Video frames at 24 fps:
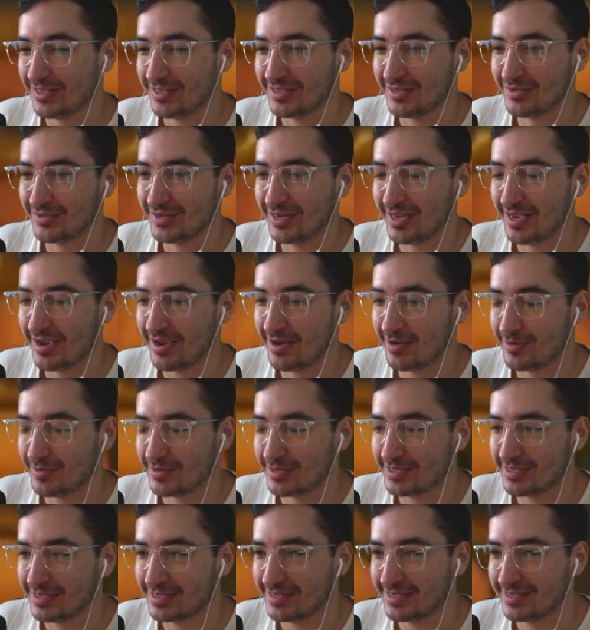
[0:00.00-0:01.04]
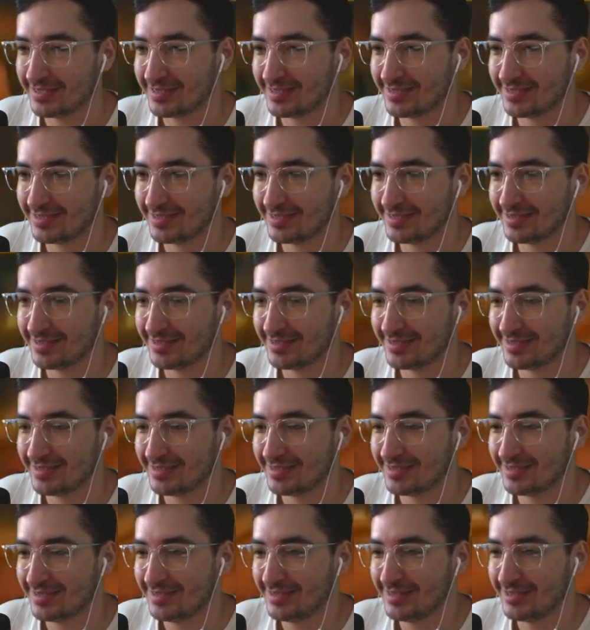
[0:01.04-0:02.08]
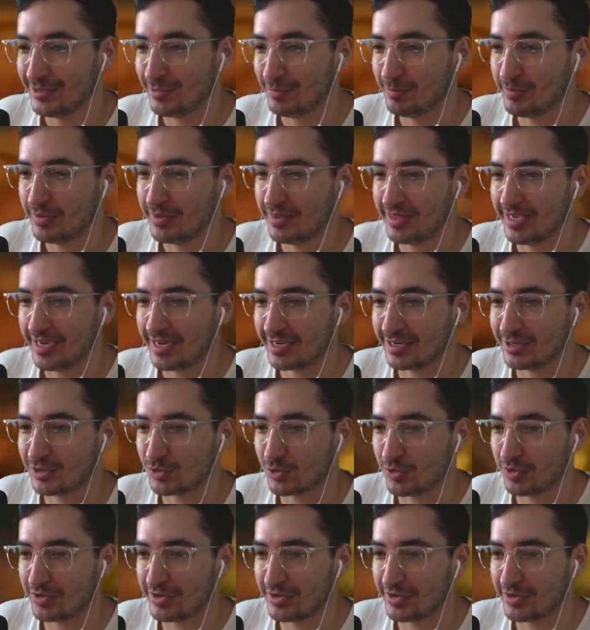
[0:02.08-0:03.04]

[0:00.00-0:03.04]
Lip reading: you now. Don't put that controller